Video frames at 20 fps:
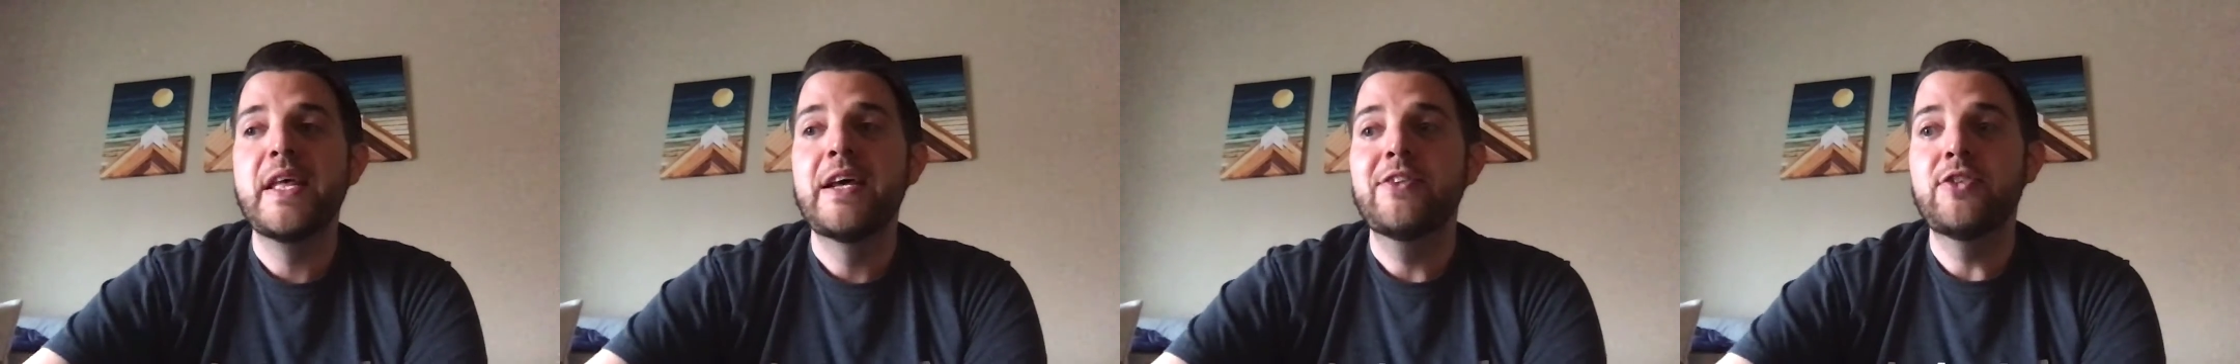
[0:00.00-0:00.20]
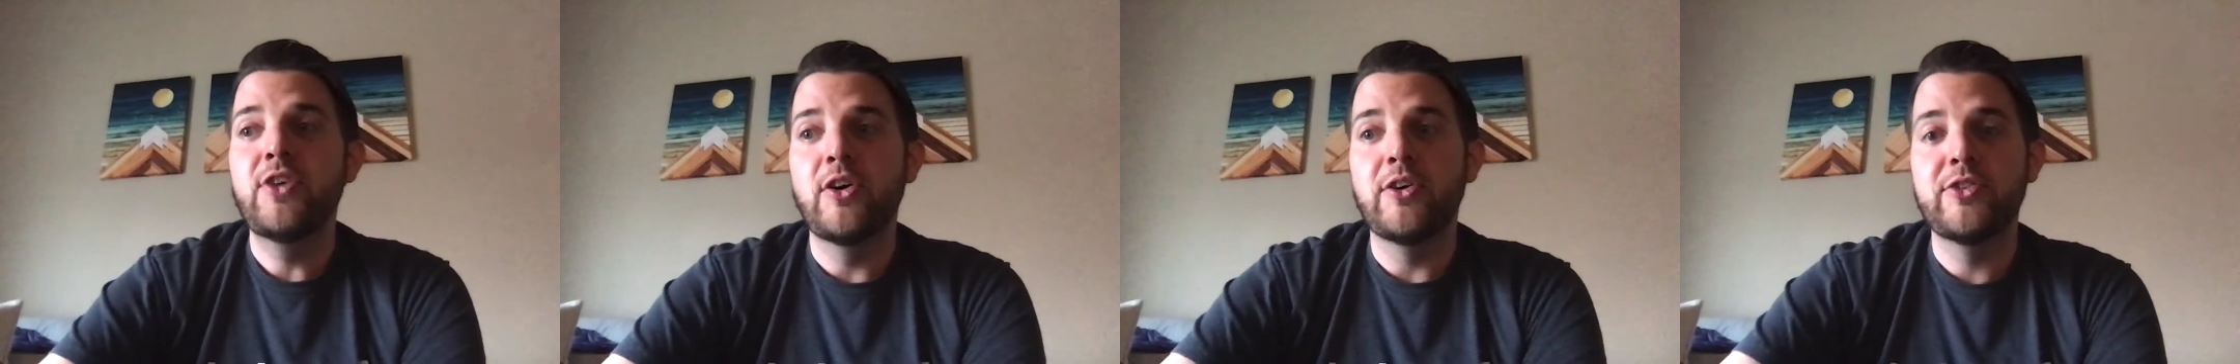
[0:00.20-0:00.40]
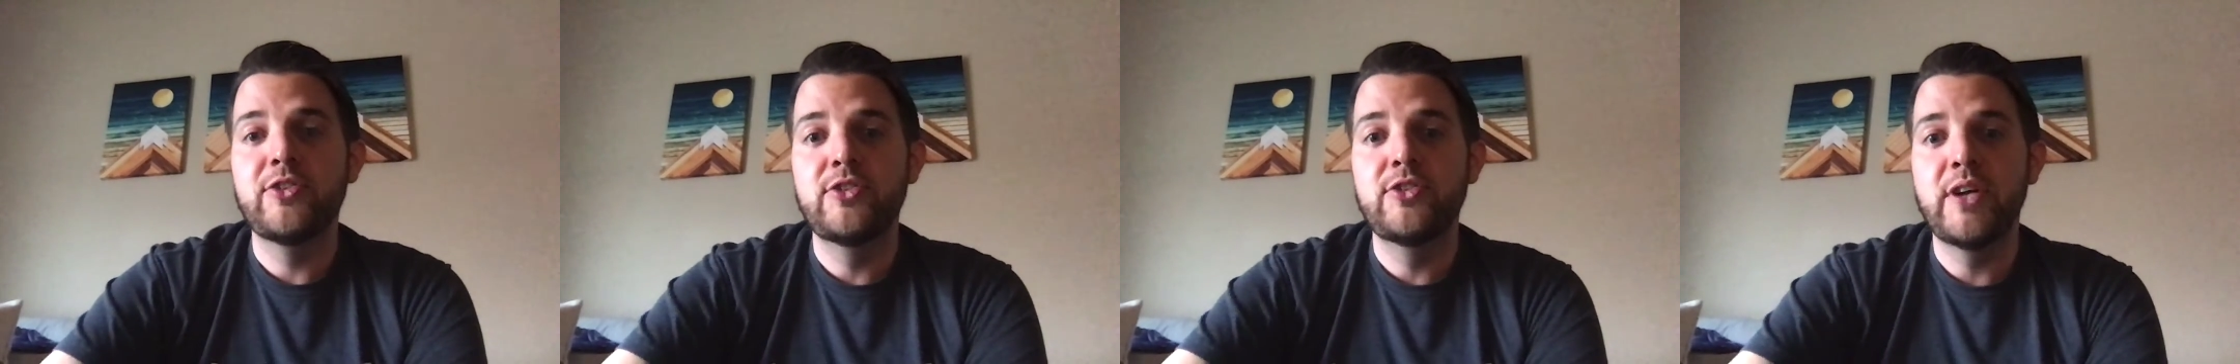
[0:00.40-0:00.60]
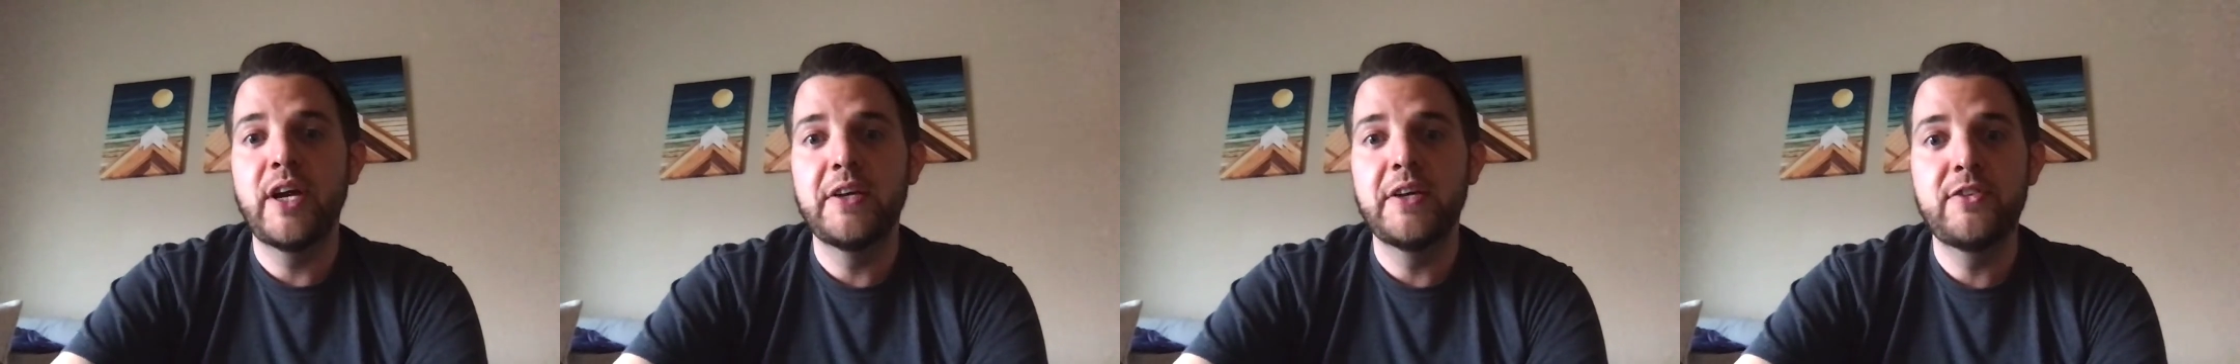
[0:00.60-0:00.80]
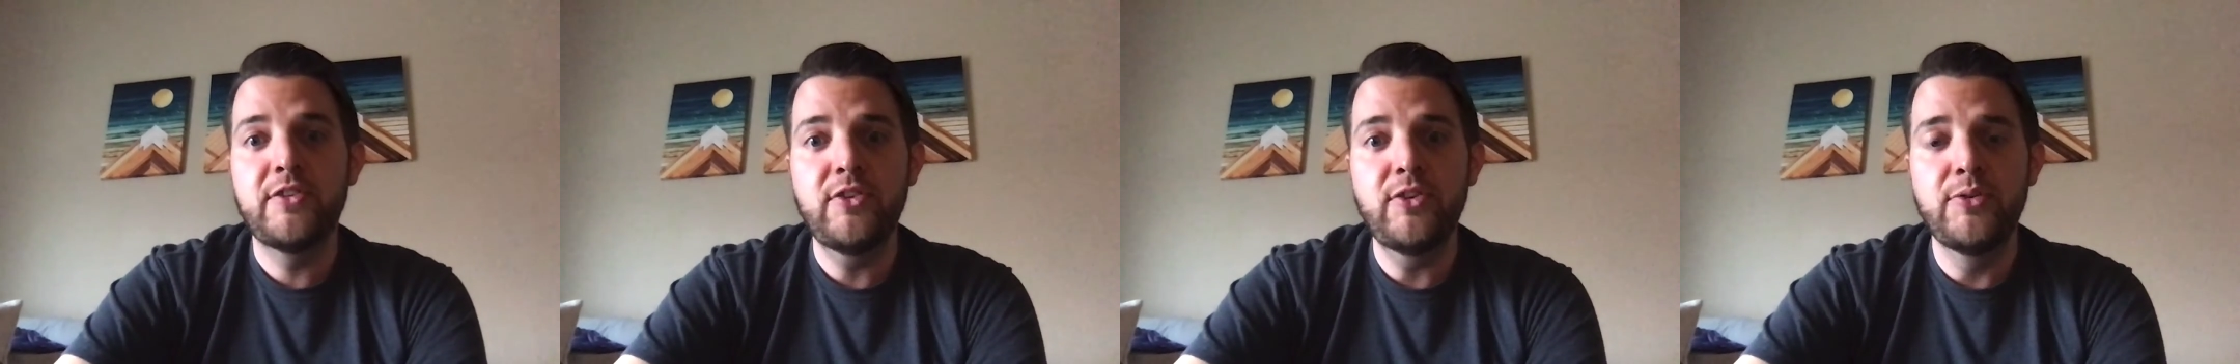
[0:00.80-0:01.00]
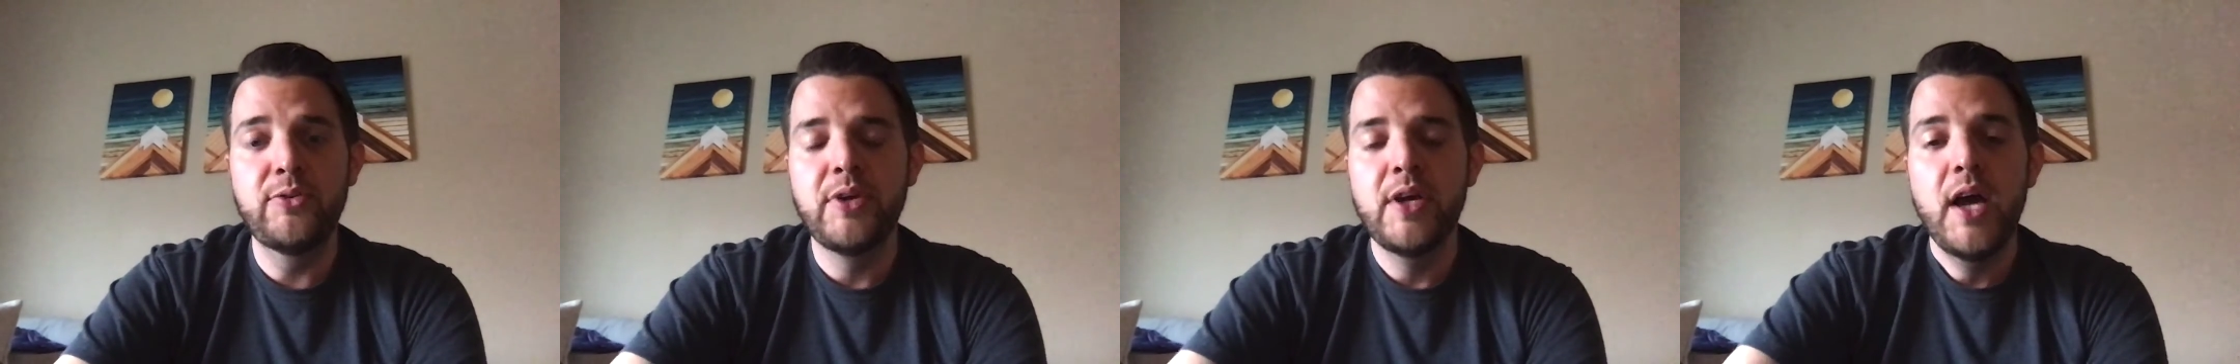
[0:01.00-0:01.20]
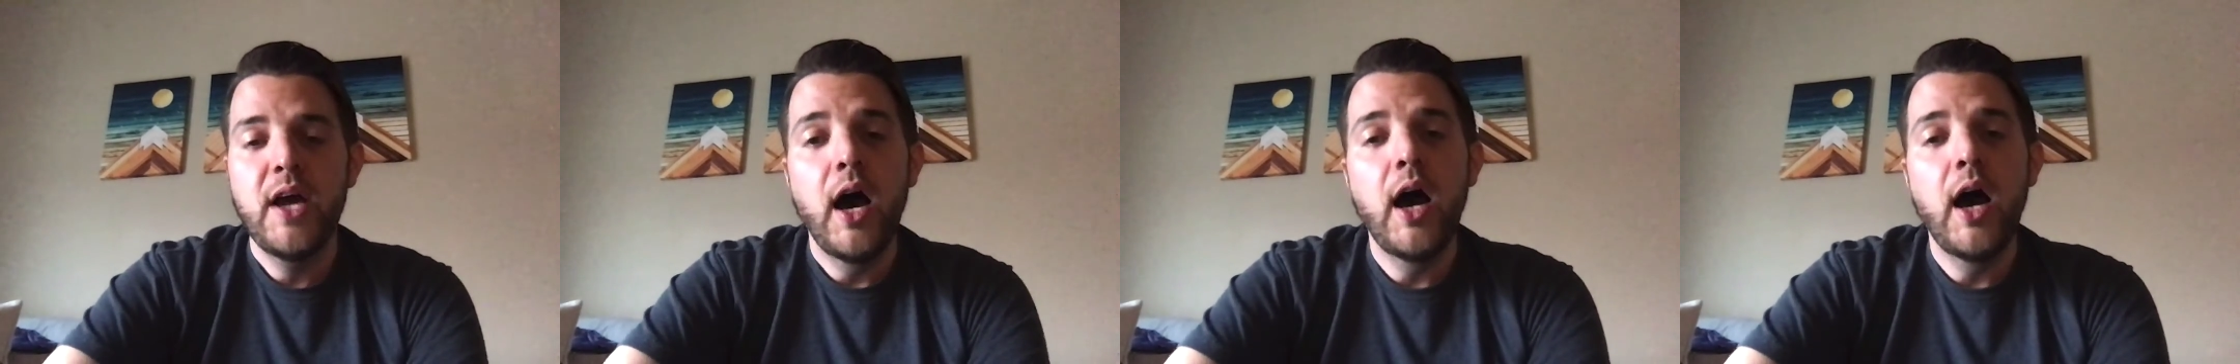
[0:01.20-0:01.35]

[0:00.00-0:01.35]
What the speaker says: talk to you guys soon.